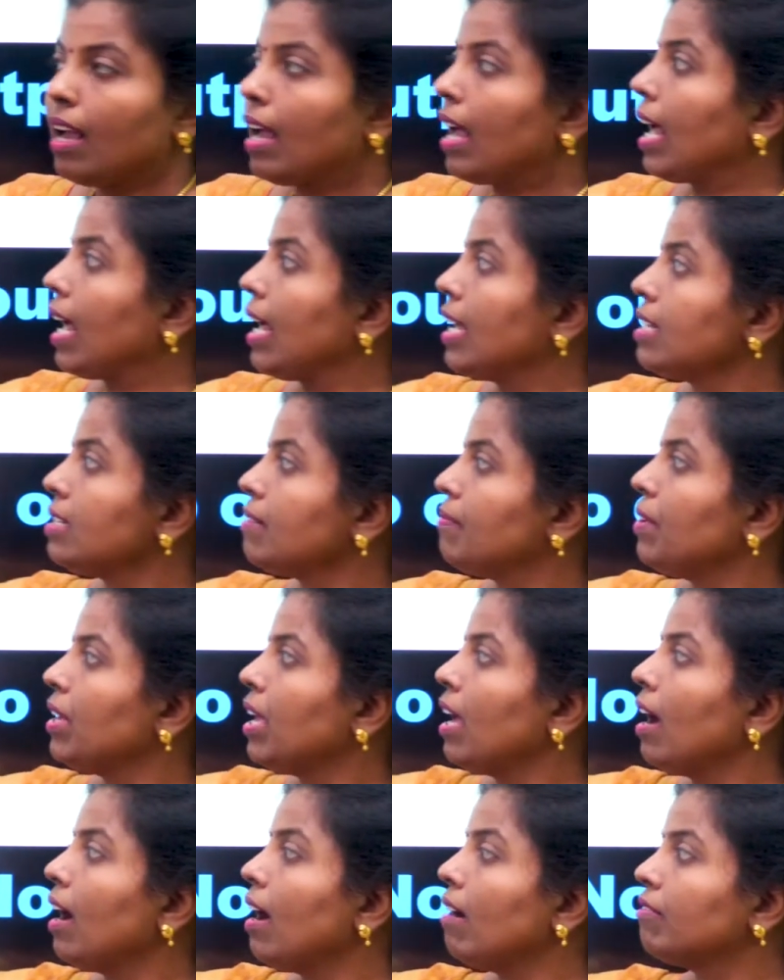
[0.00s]
As we
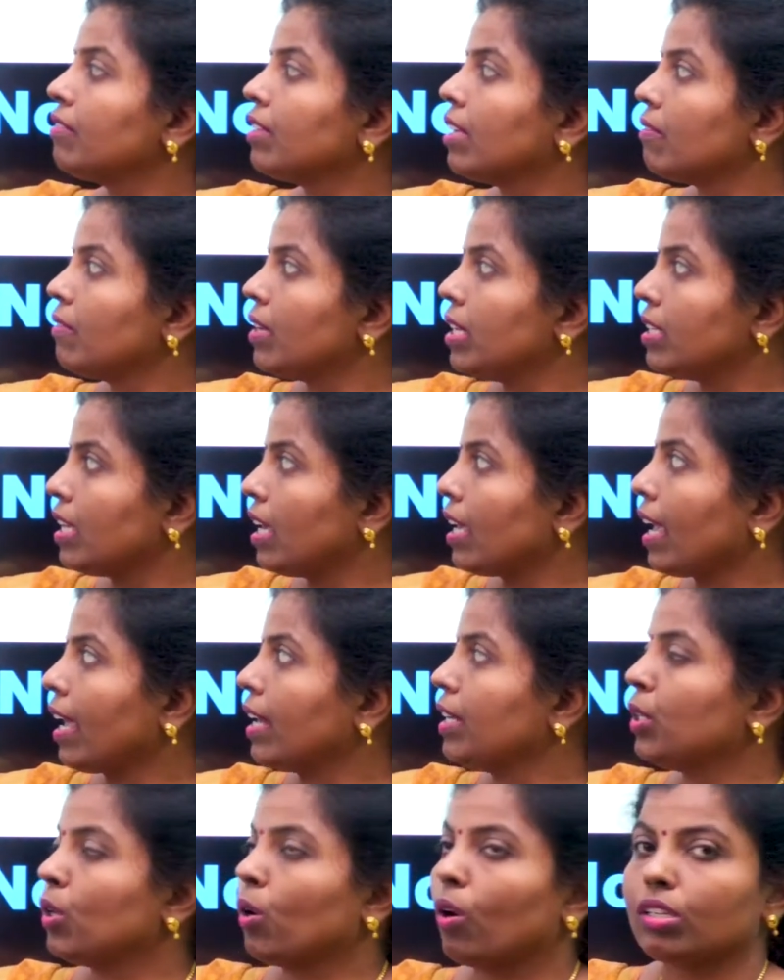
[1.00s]
have given the
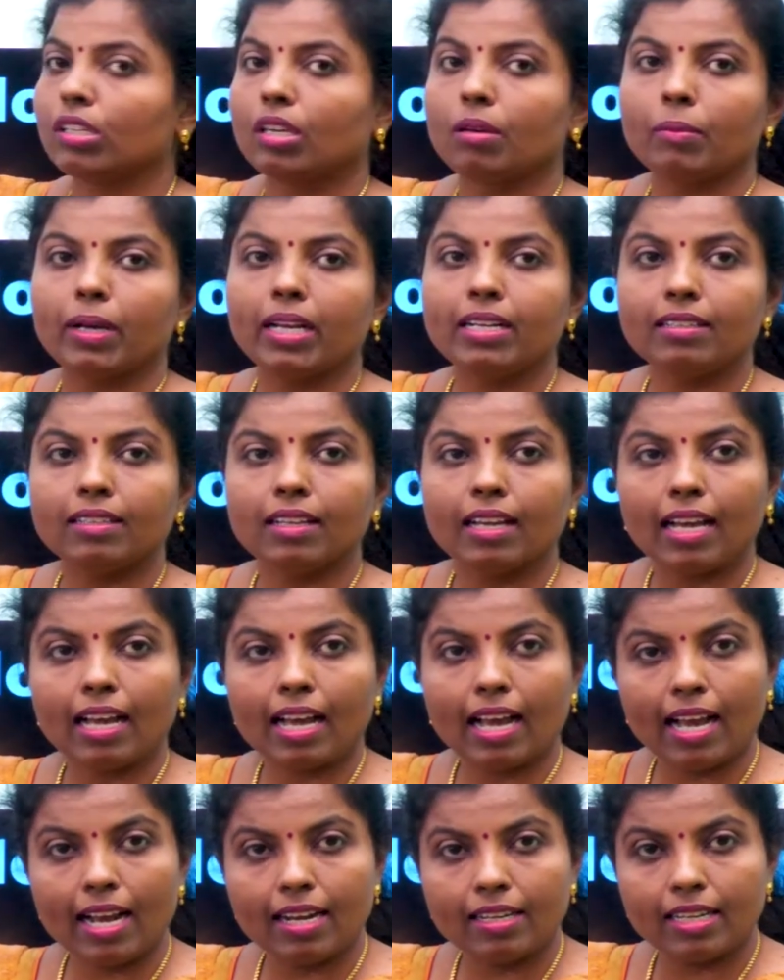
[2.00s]
end argument
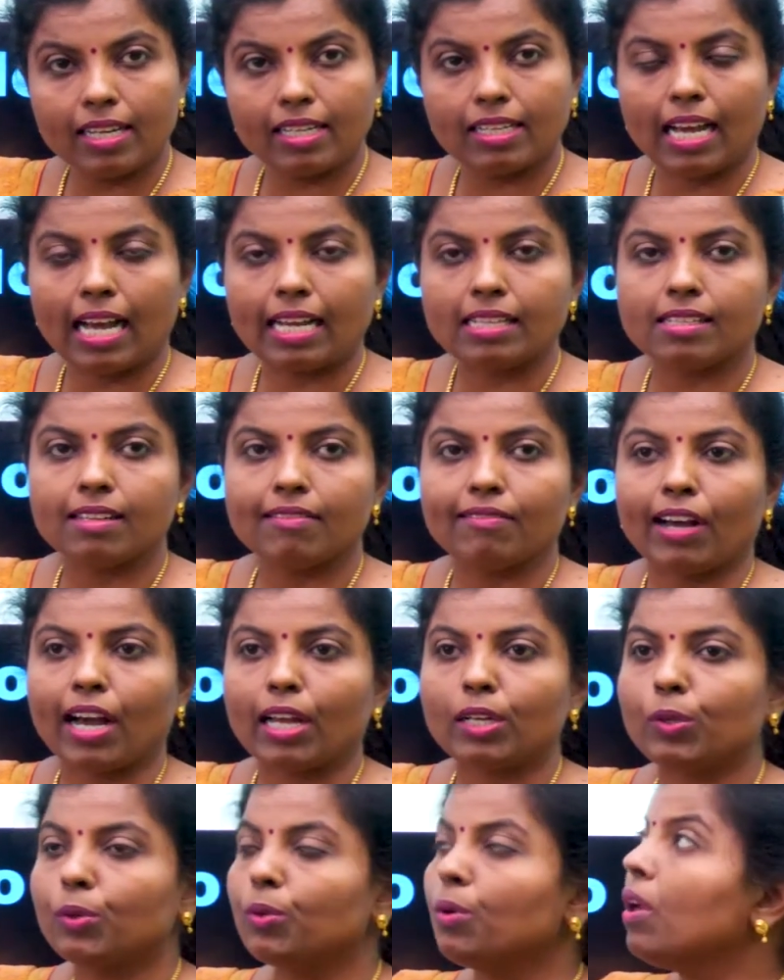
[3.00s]
and it has a
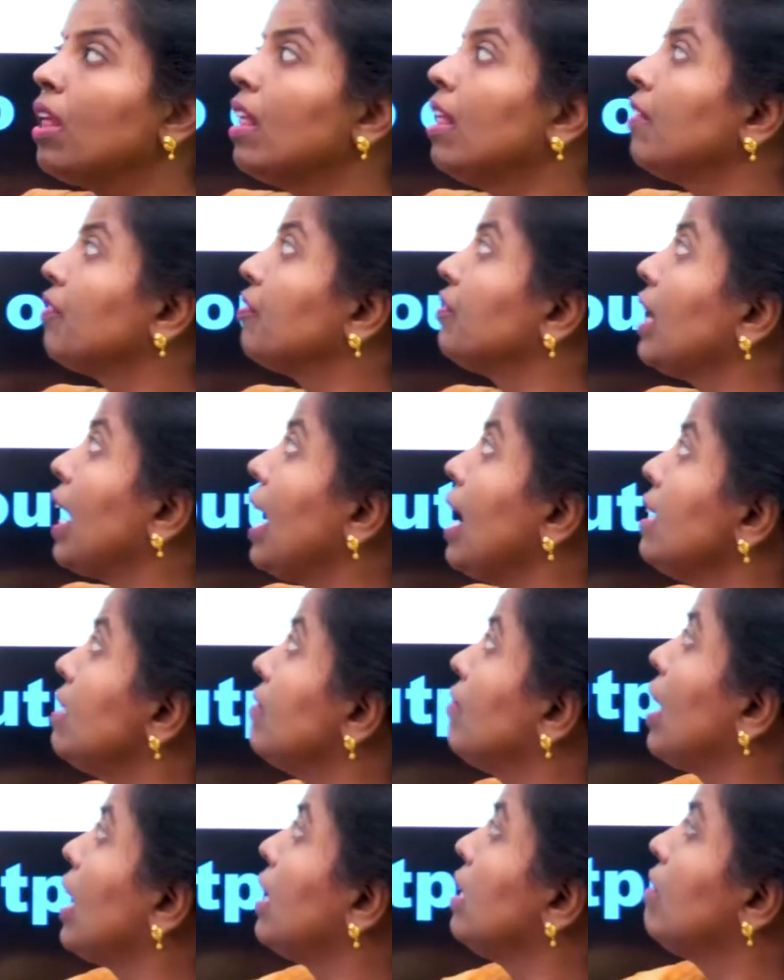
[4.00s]
value, that
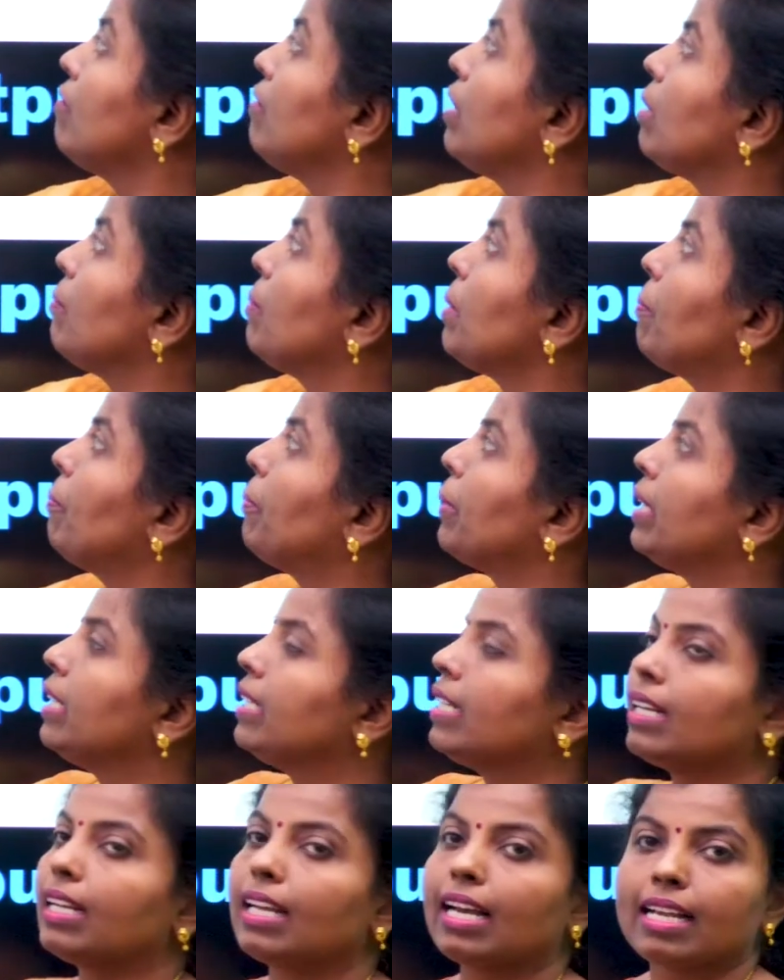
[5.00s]
value will be
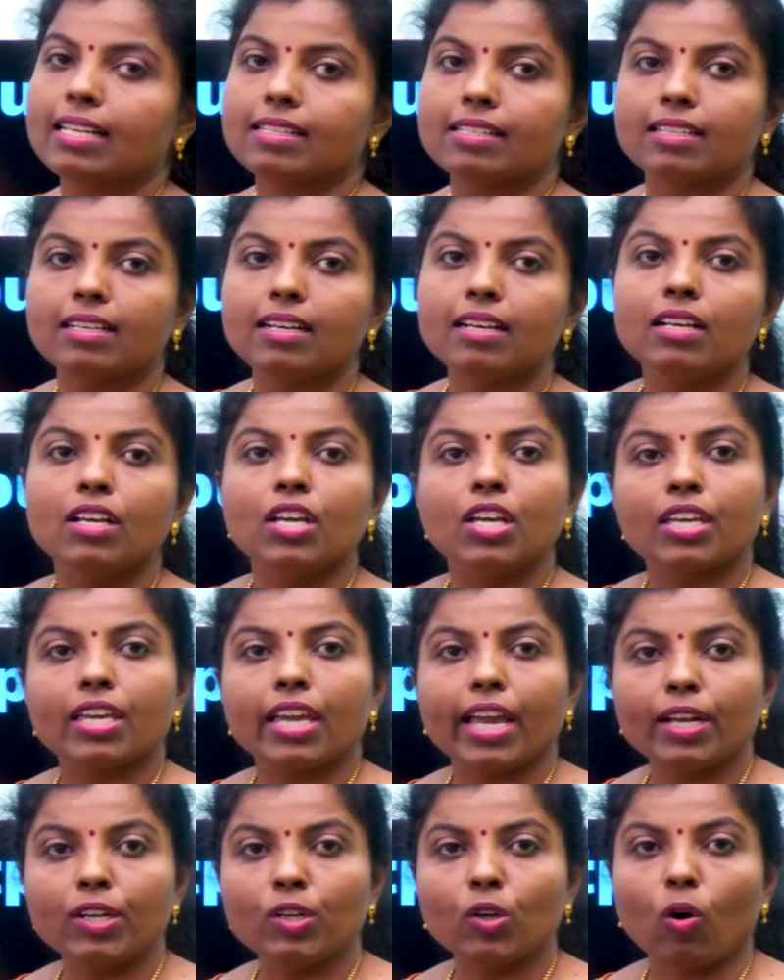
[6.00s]
printed as the
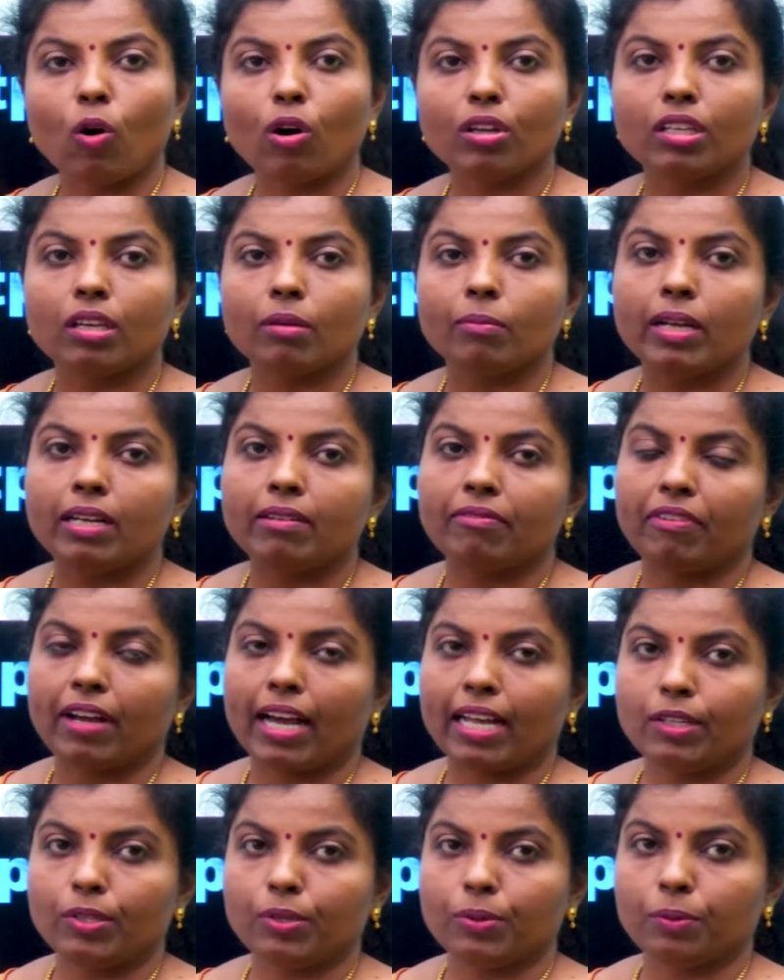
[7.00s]
end argument
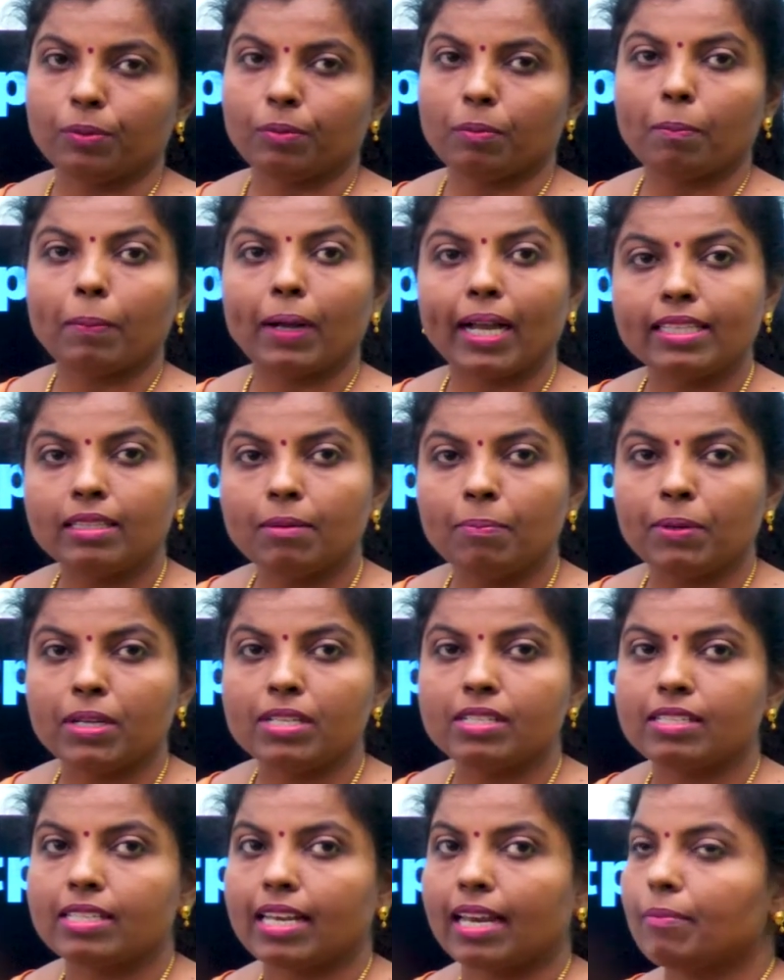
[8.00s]
value by the
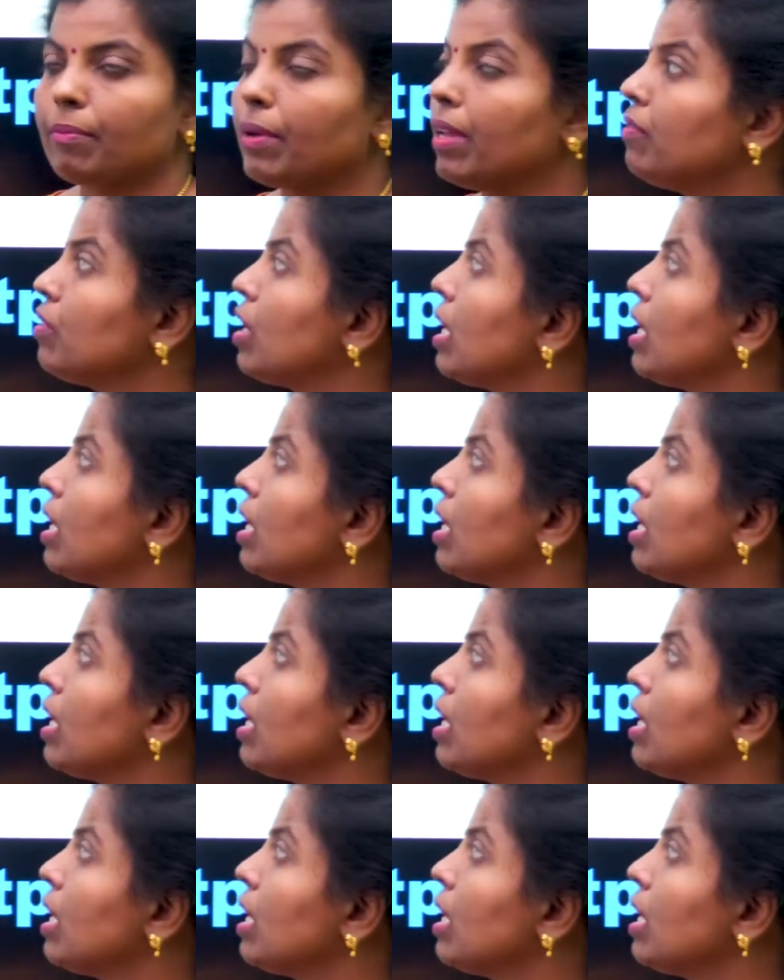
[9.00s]
print statement.